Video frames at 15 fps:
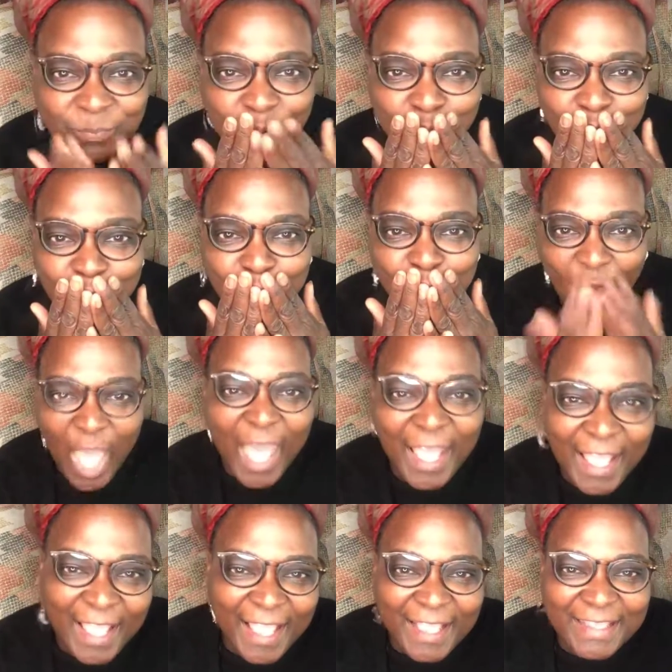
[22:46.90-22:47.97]
Mwah!
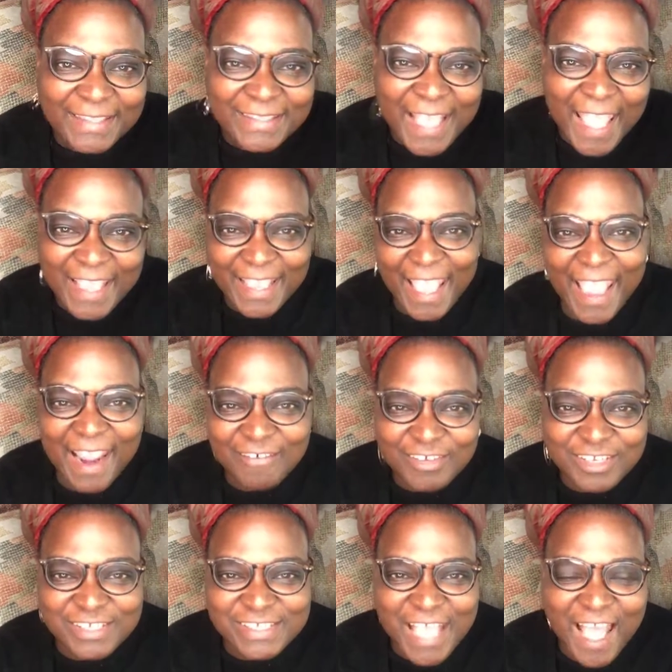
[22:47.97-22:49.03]
Take care of
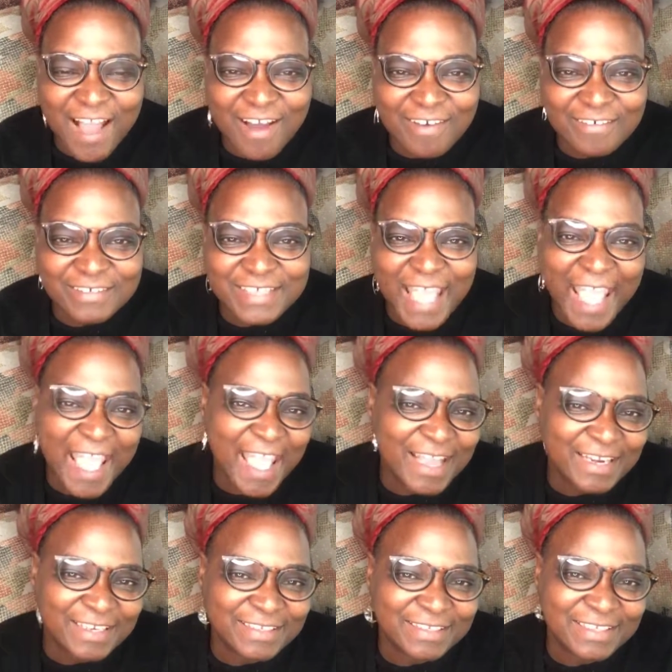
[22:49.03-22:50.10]
yourselves,
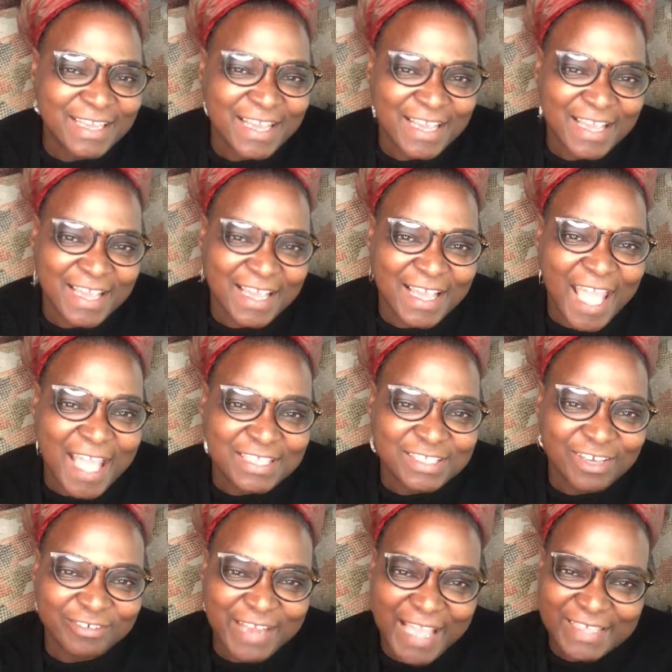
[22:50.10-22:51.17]
and
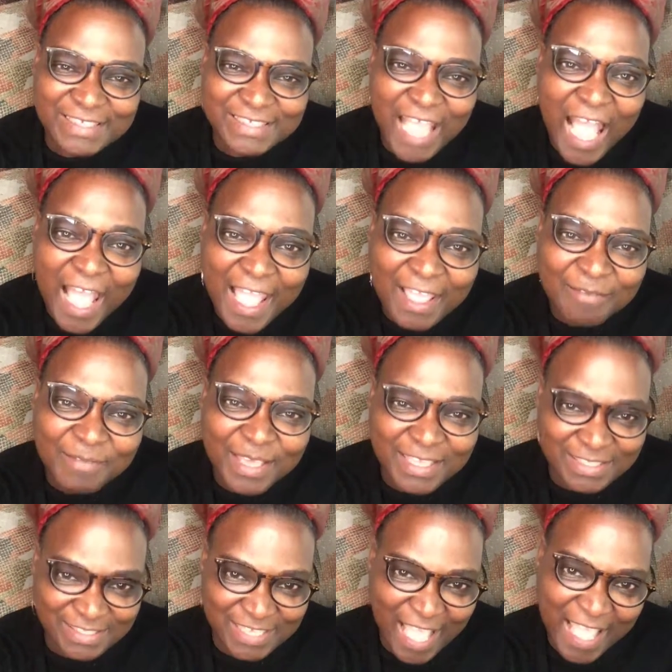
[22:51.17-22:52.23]
until next time,
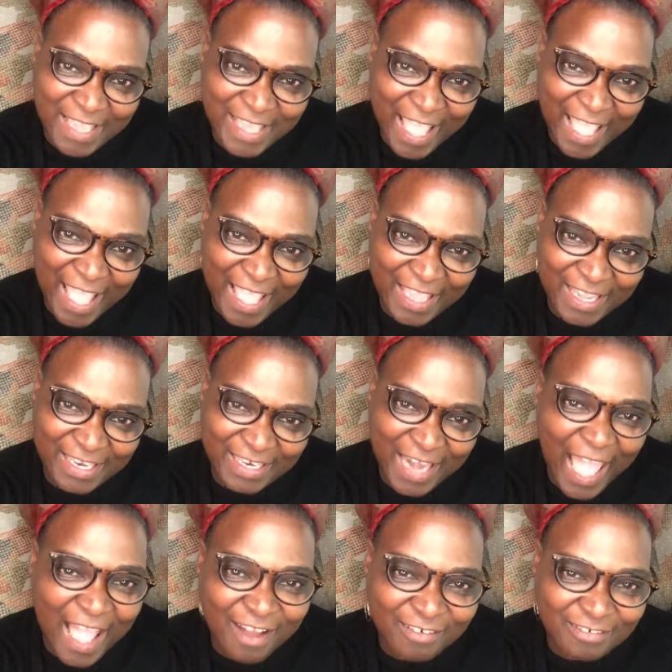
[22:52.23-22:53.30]
it's AKA
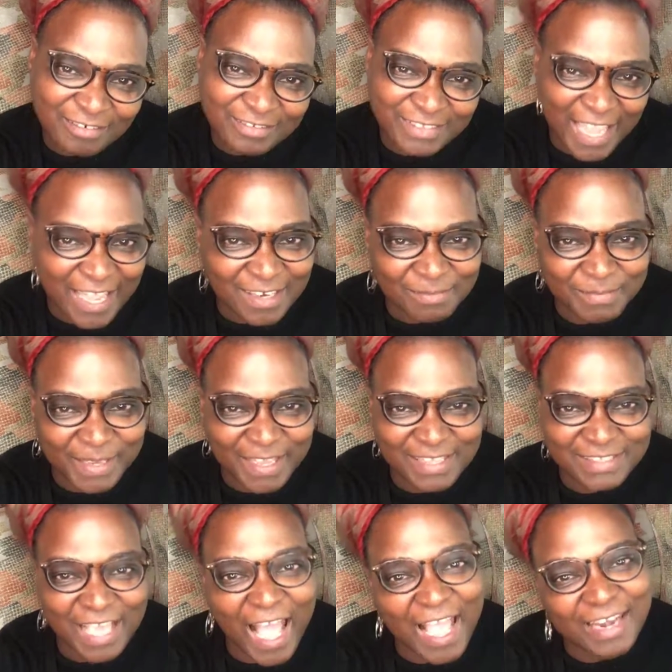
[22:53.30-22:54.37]
Cloud, because
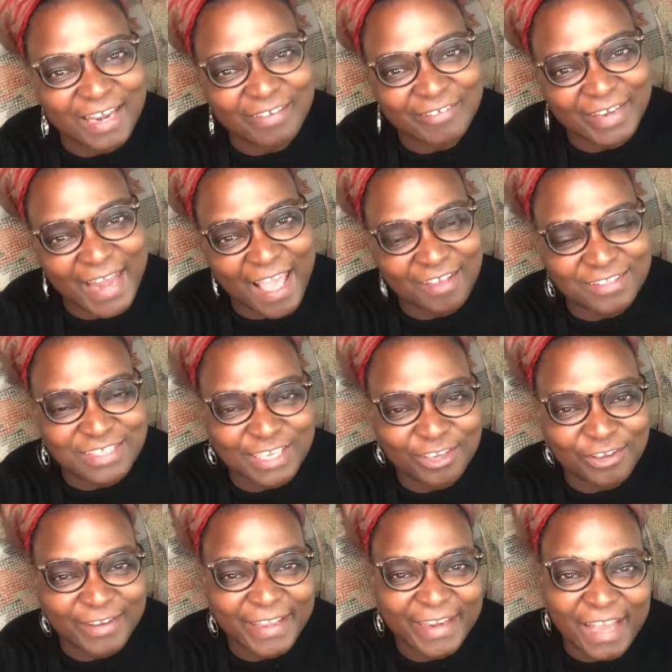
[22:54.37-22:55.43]
I love clouds and
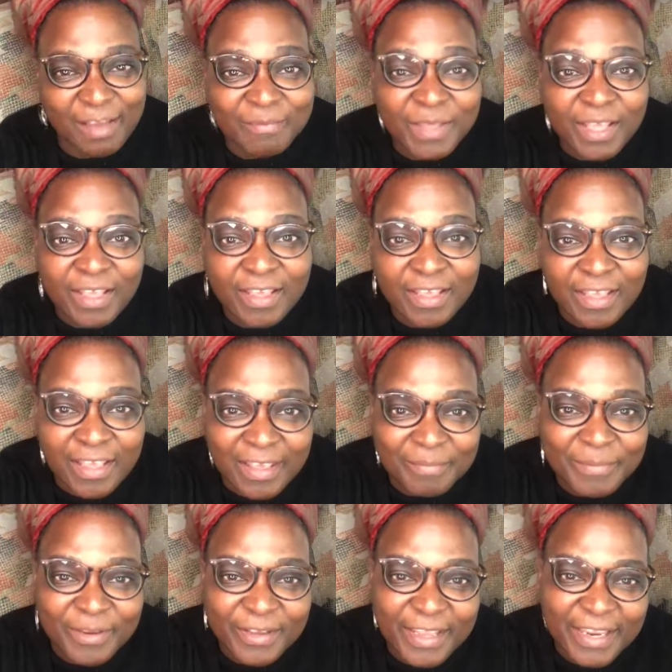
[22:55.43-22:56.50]
looking up.
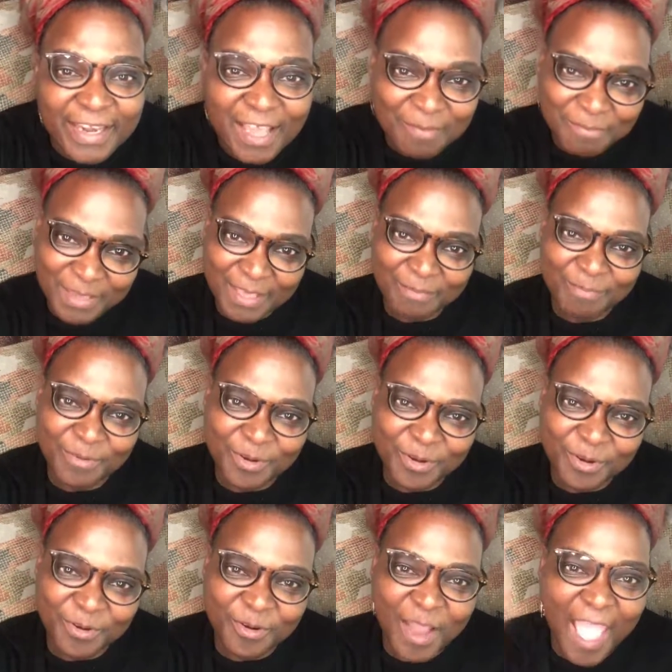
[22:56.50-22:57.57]
Keep looking up,
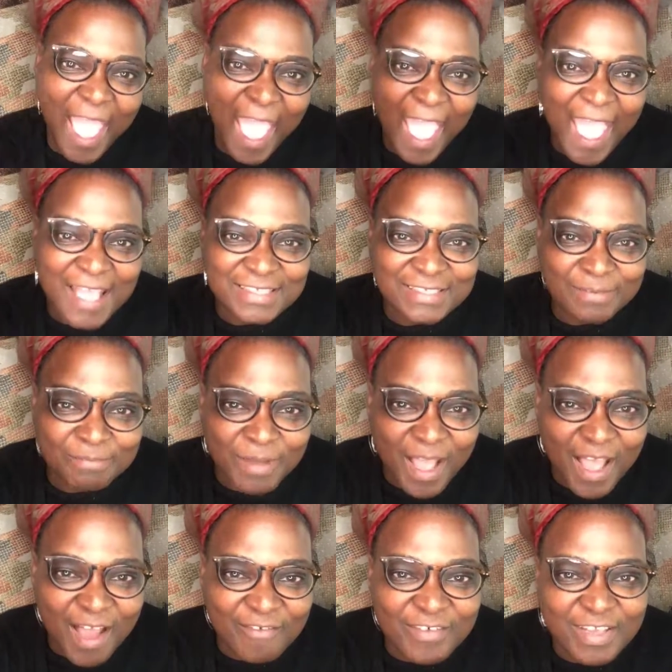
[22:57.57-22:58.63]
people. As
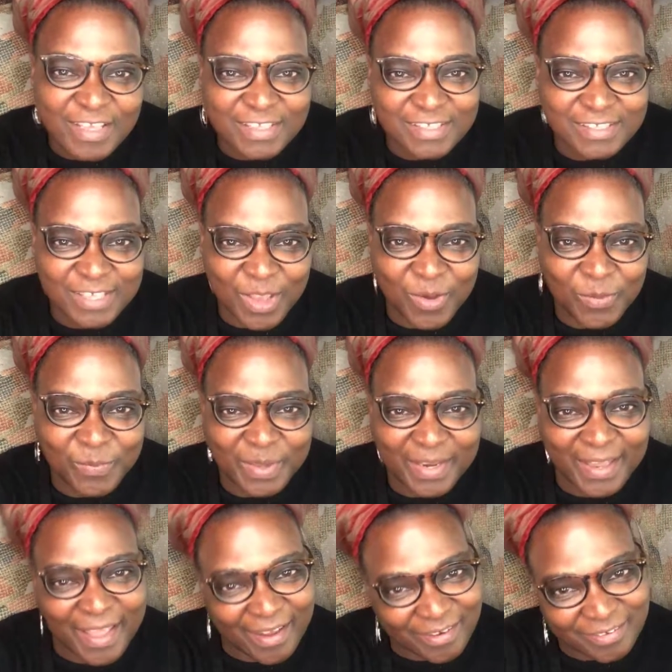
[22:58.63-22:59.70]
above, so
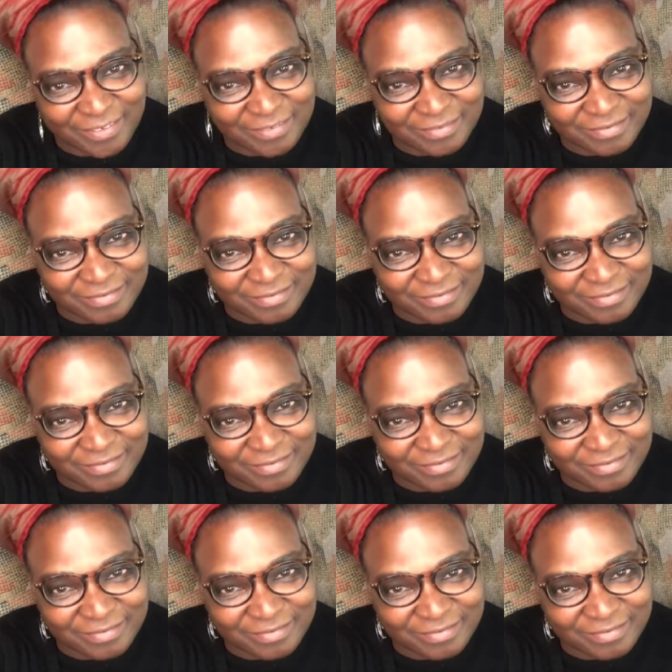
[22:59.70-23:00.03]
below.